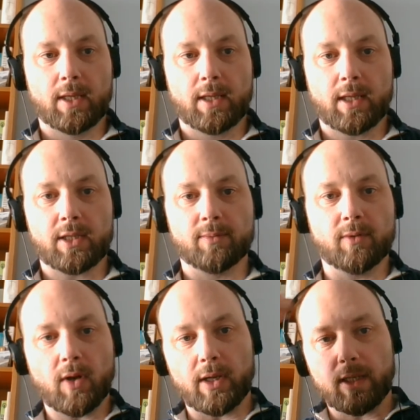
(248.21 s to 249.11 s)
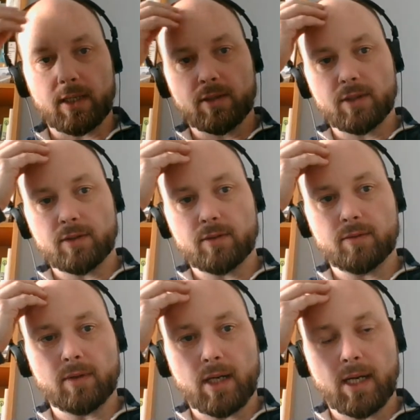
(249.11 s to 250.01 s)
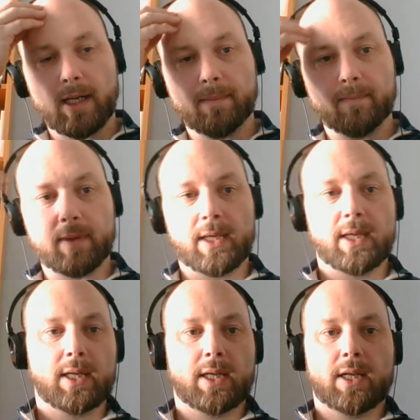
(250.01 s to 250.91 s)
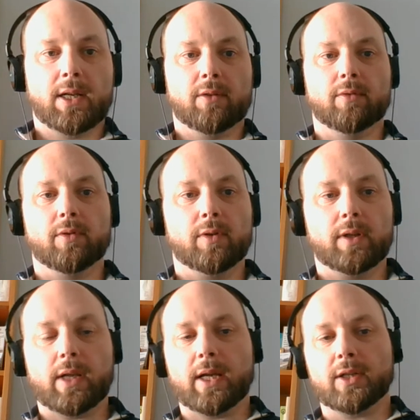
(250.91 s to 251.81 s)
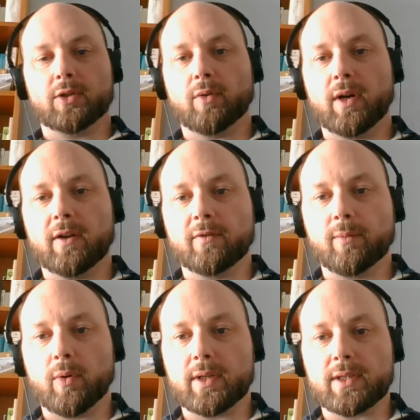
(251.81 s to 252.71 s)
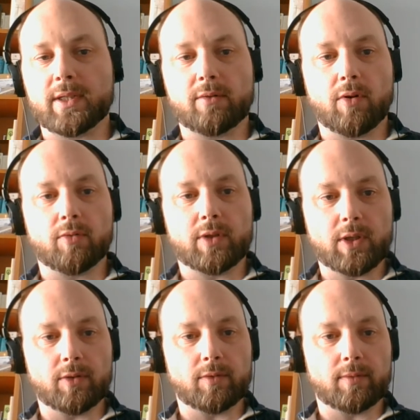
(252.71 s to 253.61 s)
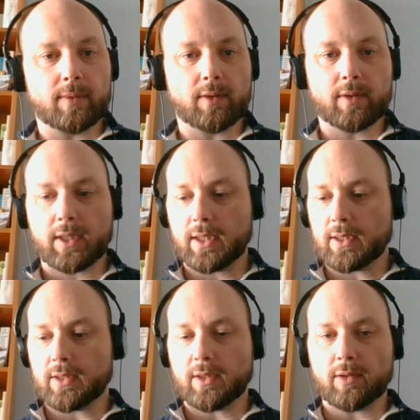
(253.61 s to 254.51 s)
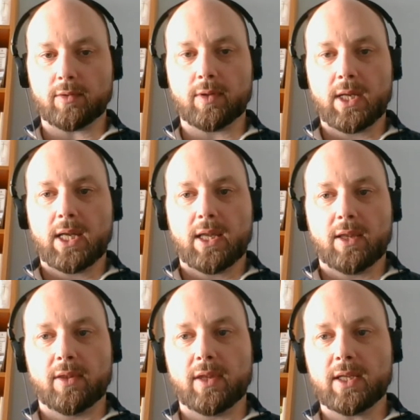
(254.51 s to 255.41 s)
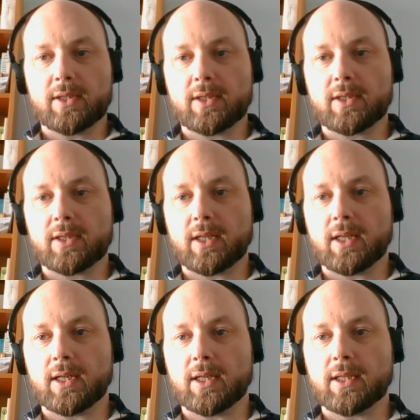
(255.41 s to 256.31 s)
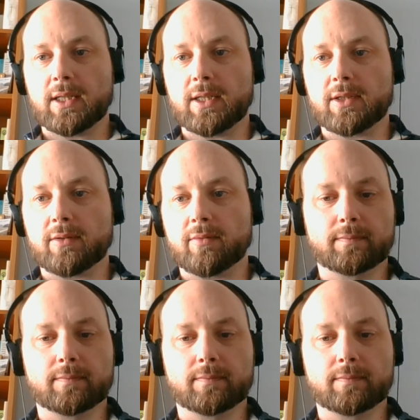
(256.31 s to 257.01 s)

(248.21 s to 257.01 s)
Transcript: Let's move on to Rule 12.02. Okay, so this is a rule.